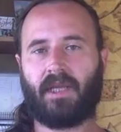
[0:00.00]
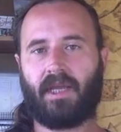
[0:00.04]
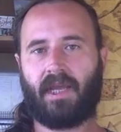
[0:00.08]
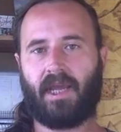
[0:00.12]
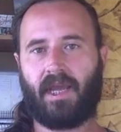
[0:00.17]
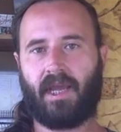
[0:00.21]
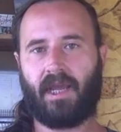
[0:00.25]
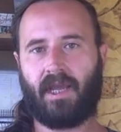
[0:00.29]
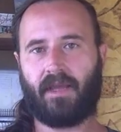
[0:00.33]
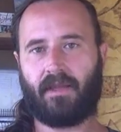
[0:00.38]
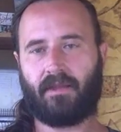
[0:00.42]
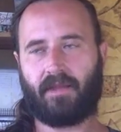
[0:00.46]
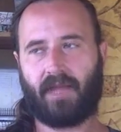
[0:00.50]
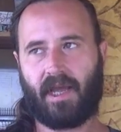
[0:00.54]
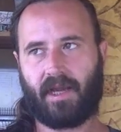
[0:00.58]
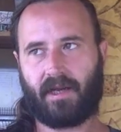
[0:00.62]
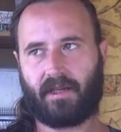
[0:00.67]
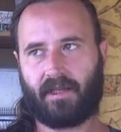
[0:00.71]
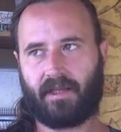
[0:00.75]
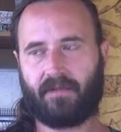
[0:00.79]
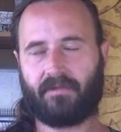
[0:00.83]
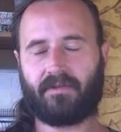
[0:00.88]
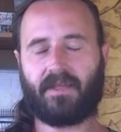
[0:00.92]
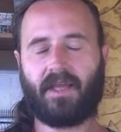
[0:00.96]
And
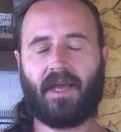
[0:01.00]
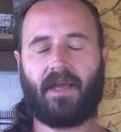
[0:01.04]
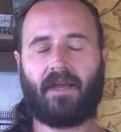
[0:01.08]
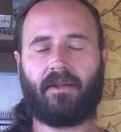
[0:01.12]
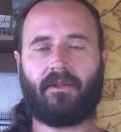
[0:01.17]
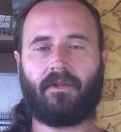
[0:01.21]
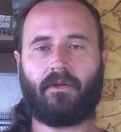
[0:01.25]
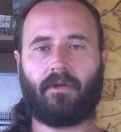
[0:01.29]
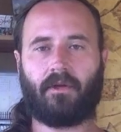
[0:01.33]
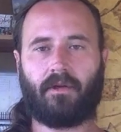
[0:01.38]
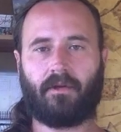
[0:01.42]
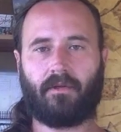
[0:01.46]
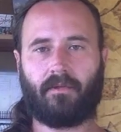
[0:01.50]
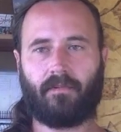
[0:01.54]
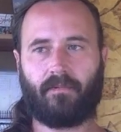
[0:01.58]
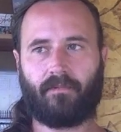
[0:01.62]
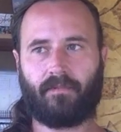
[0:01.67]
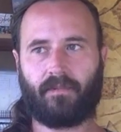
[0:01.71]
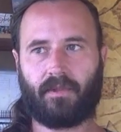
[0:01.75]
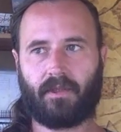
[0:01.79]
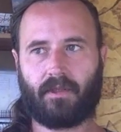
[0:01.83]
that gives that the